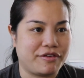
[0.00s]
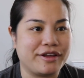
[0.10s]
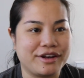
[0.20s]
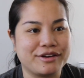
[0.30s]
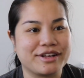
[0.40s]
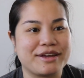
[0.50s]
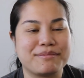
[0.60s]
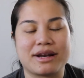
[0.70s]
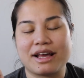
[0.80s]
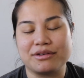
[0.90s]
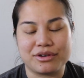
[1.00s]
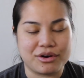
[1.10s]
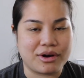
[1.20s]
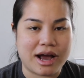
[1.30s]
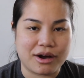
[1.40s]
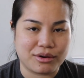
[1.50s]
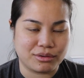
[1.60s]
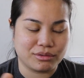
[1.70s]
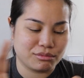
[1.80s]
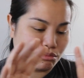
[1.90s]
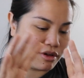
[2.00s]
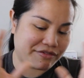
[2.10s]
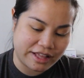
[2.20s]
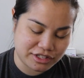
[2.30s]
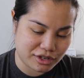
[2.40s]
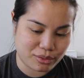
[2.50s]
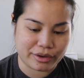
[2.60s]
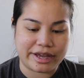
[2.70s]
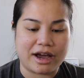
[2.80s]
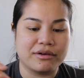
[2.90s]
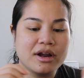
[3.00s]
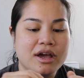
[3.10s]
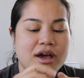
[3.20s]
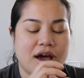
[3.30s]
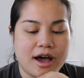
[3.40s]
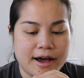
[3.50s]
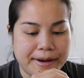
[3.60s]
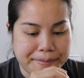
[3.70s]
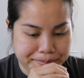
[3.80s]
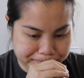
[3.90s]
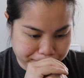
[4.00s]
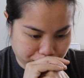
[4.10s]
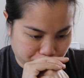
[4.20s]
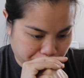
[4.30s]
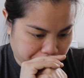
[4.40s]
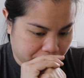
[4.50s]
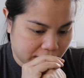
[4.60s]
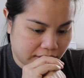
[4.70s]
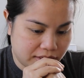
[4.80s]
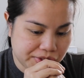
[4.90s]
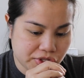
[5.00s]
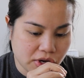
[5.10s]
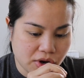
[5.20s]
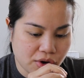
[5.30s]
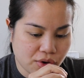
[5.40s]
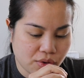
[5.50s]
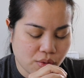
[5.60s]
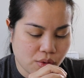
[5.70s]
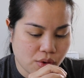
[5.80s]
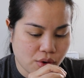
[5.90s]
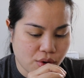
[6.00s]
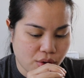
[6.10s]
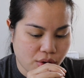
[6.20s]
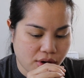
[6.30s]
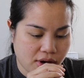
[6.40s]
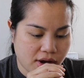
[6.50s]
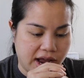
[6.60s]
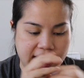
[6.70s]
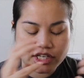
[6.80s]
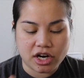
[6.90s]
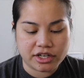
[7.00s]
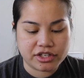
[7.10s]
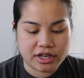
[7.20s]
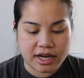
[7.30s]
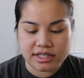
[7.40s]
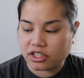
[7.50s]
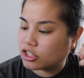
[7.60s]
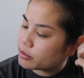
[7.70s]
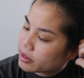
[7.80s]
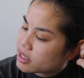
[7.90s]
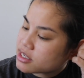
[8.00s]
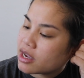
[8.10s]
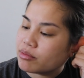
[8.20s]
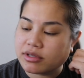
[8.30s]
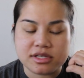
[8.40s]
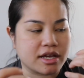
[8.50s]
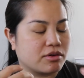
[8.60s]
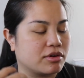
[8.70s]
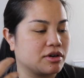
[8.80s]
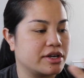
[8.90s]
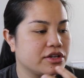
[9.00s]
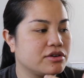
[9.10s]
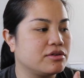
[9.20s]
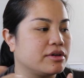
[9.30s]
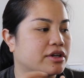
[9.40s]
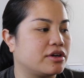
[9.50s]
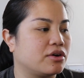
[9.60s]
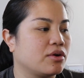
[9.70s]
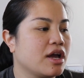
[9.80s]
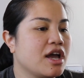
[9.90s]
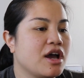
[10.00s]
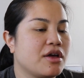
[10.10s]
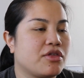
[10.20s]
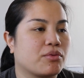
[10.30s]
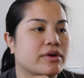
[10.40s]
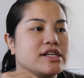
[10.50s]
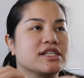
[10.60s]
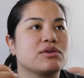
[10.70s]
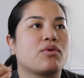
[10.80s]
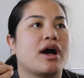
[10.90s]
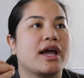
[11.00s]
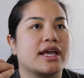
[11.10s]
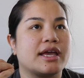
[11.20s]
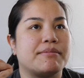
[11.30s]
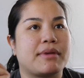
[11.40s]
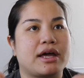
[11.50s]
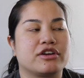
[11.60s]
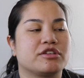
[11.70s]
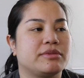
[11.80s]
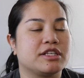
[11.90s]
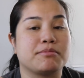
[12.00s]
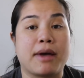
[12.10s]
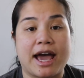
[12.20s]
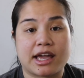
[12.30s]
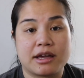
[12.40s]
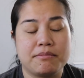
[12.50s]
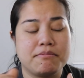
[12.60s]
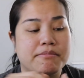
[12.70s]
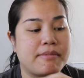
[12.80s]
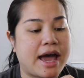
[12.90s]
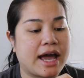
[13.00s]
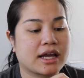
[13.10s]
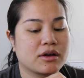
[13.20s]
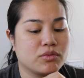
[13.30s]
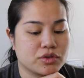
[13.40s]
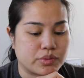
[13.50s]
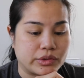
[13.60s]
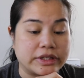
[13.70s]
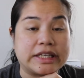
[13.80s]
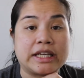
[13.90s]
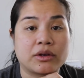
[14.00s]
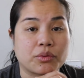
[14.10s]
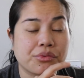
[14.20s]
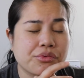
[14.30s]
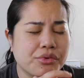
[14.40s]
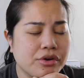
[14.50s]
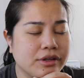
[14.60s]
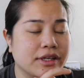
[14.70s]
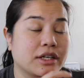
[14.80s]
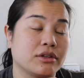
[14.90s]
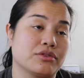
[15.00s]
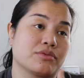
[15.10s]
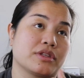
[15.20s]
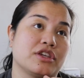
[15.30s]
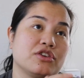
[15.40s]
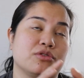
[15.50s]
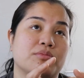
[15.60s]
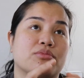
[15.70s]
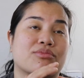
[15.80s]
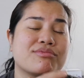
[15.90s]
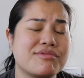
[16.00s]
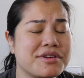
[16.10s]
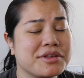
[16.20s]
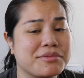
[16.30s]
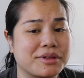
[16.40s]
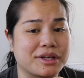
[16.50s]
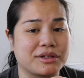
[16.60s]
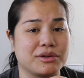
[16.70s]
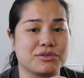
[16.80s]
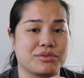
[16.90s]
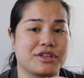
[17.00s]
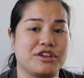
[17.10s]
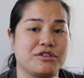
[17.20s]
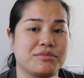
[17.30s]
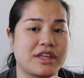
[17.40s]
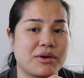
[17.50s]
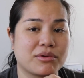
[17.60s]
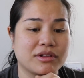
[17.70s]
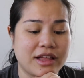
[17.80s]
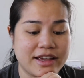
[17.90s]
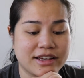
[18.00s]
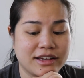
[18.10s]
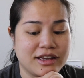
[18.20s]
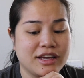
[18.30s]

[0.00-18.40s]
video to him, but I don't know how if that's going to work out. Um, so I talked to you guys a little bit because I was like, what do I do? You know, the reason why it mattered to me is Mac. Mac was really, really close with Cube. Really, really close with Cube. They were like